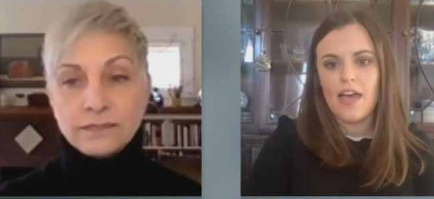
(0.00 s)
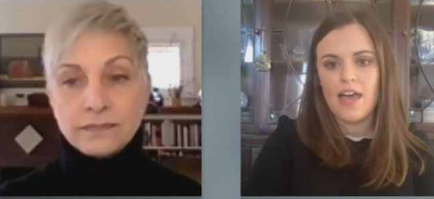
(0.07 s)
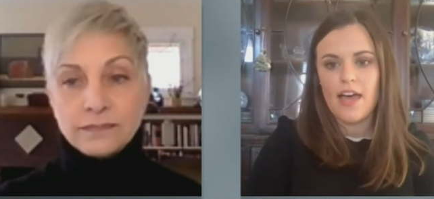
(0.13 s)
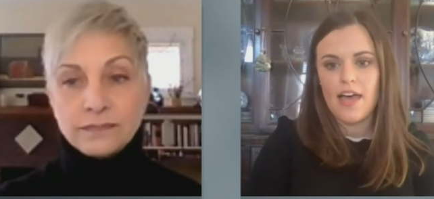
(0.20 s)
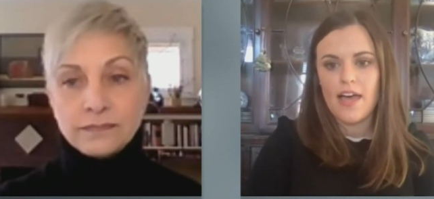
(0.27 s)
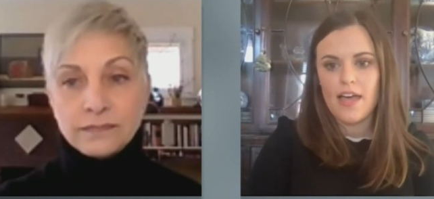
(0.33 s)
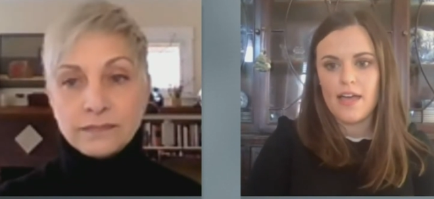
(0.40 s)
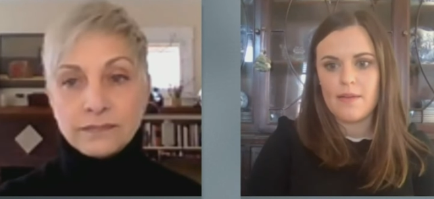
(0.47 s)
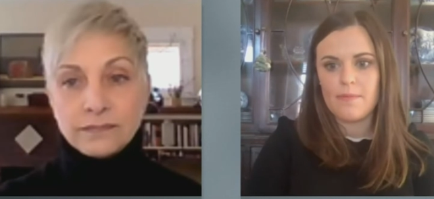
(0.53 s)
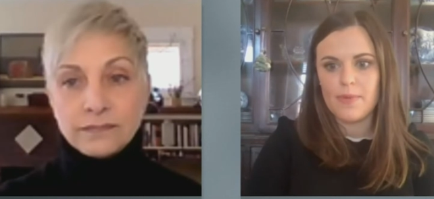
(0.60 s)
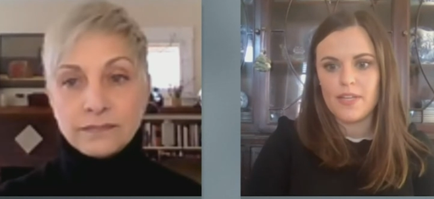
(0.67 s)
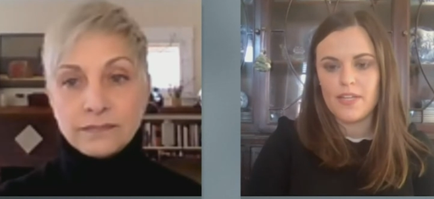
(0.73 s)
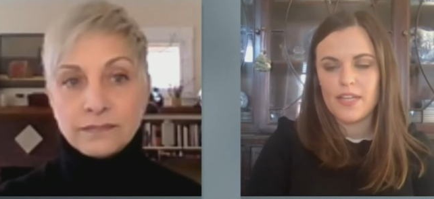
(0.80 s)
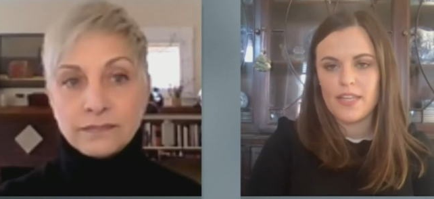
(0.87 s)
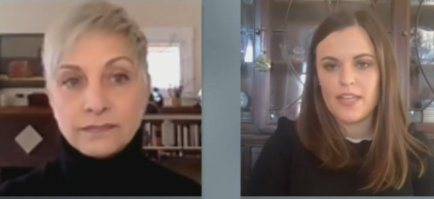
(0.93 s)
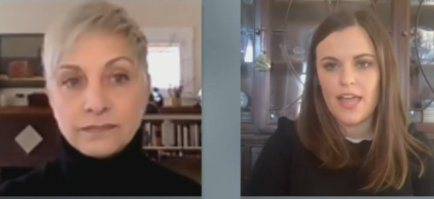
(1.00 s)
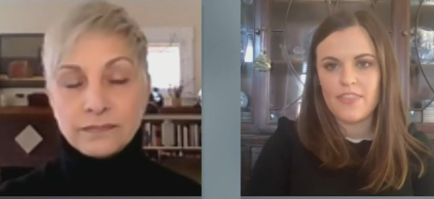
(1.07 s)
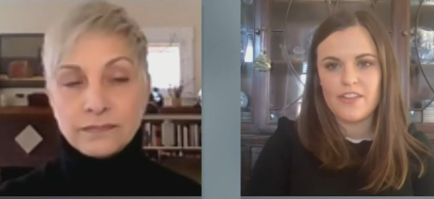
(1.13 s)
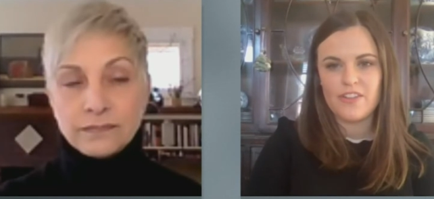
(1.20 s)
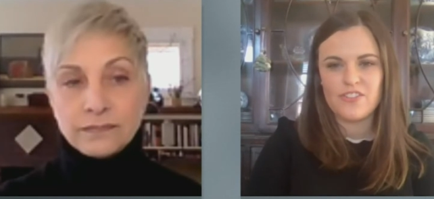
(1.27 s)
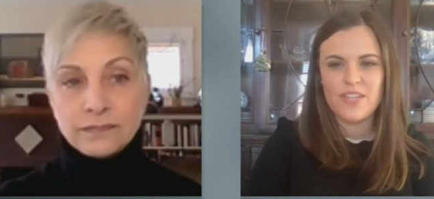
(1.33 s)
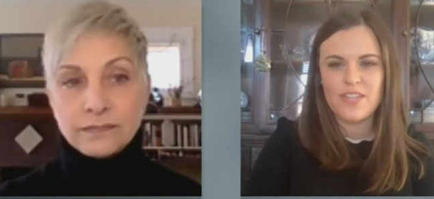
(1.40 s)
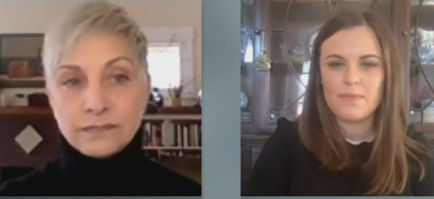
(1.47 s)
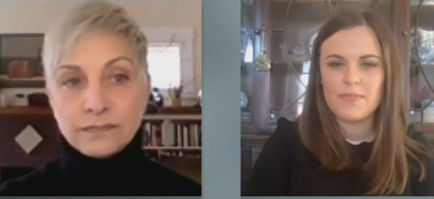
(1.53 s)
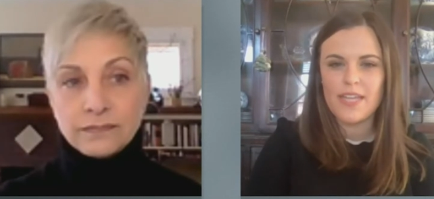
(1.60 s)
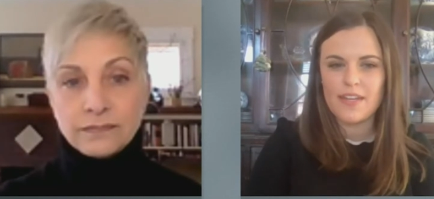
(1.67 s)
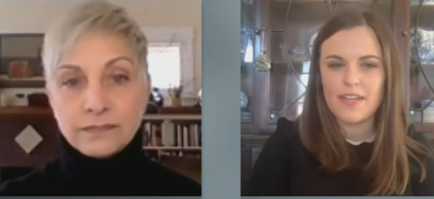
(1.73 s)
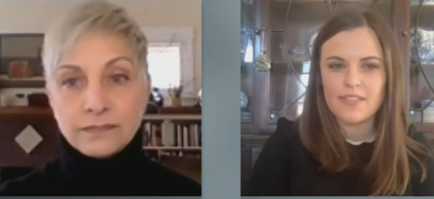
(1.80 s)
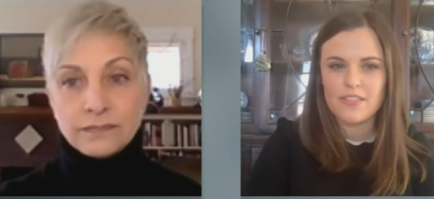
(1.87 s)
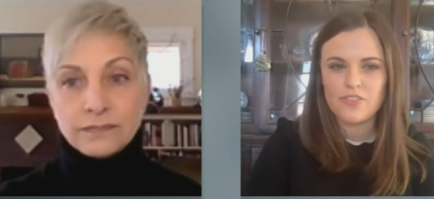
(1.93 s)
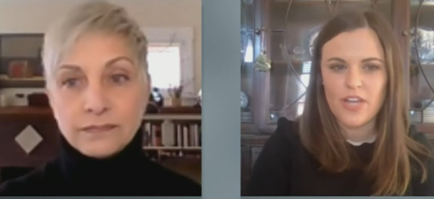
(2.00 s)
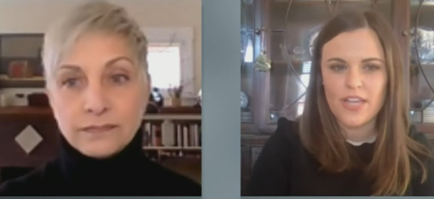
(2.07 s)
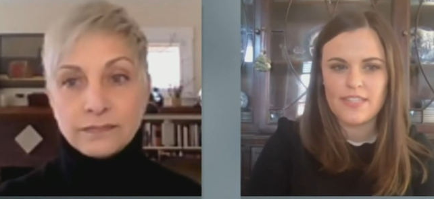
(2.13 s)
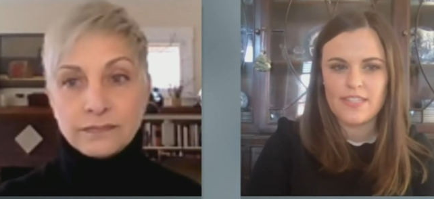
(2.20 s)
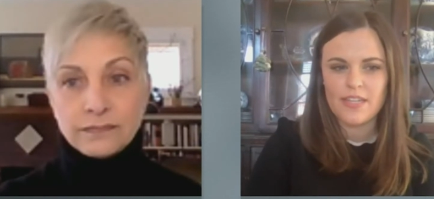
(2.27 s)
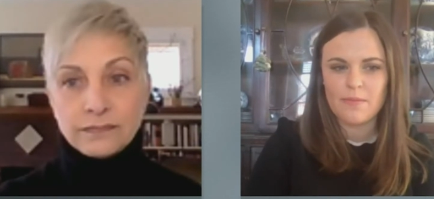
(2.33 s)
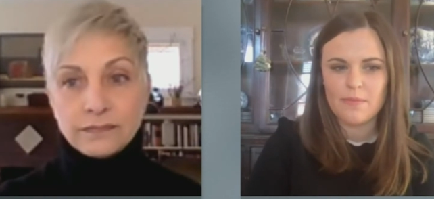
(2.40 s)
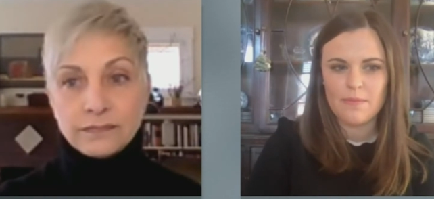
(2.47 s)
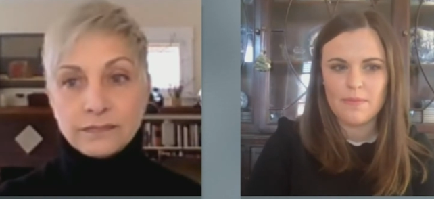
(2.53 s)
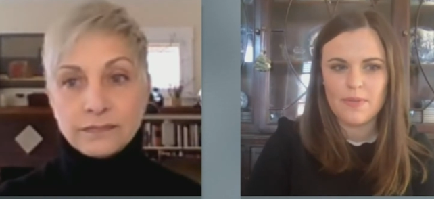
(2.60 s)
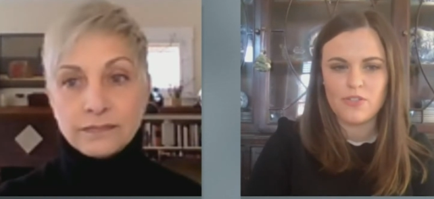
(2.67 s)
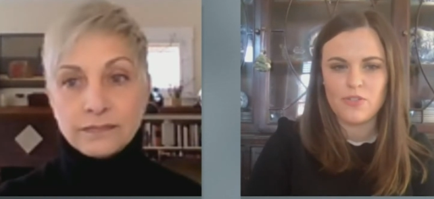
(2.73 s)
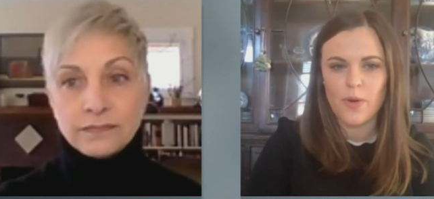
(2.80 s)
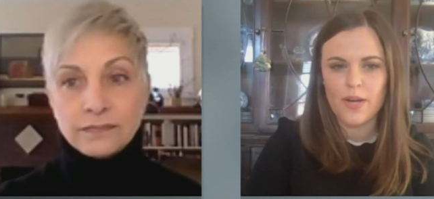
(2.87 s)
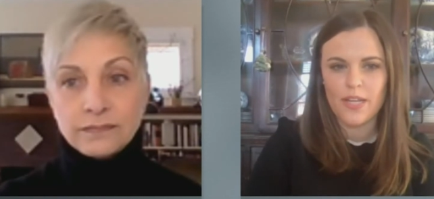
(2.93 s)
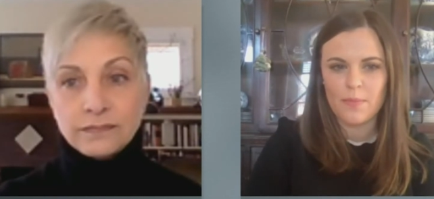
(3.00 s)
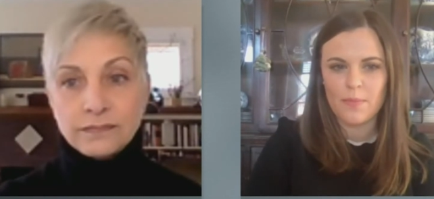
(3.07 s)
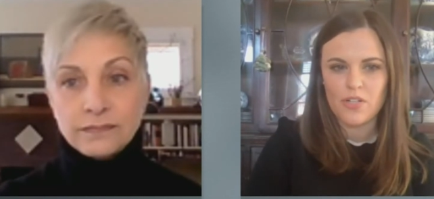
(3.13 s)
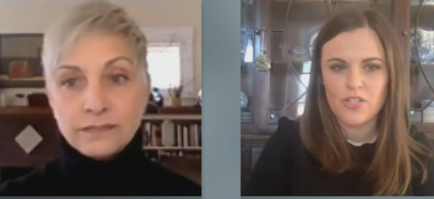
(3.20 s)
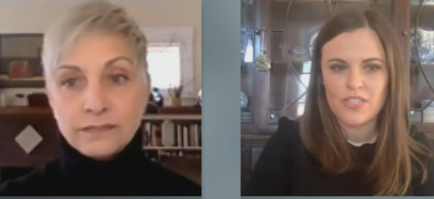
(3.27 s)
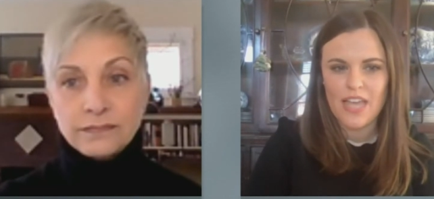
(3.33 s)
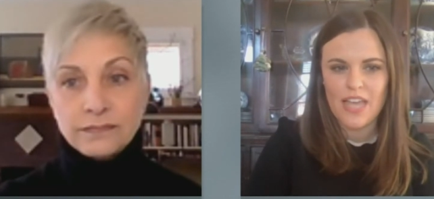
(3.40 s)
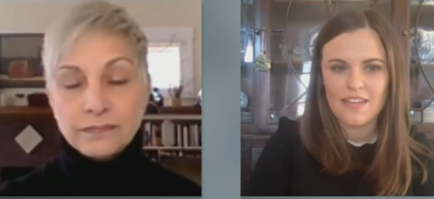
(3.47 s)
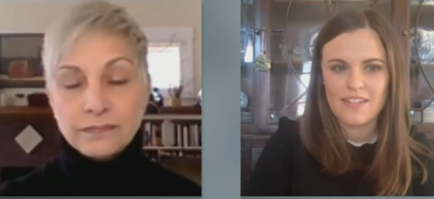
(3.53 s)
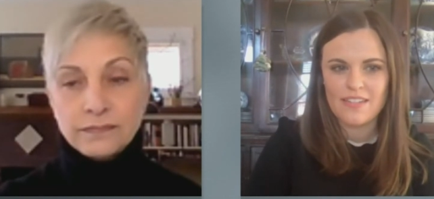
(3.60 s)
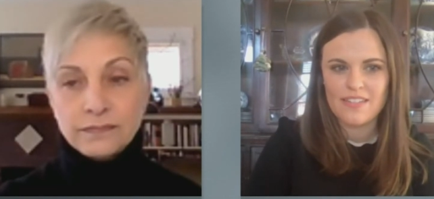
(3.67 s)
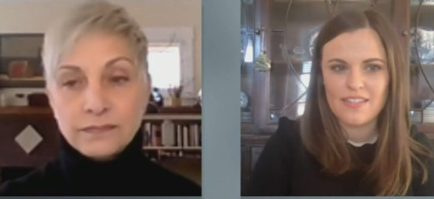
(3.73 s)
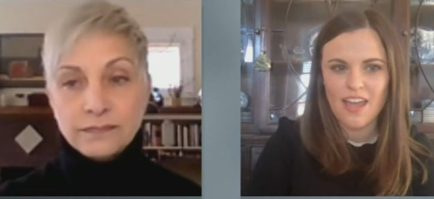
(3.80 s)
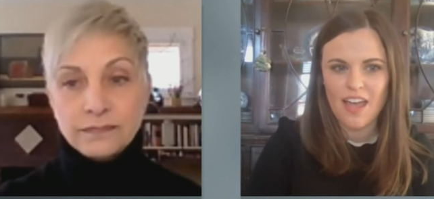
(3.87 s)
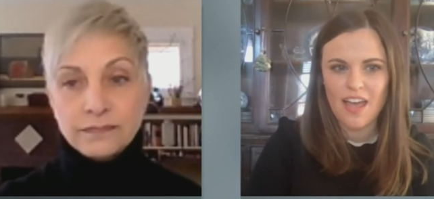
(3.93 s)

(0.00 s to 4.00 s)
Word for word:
Speaker 1: Um, there's some data suggesting maybe 20%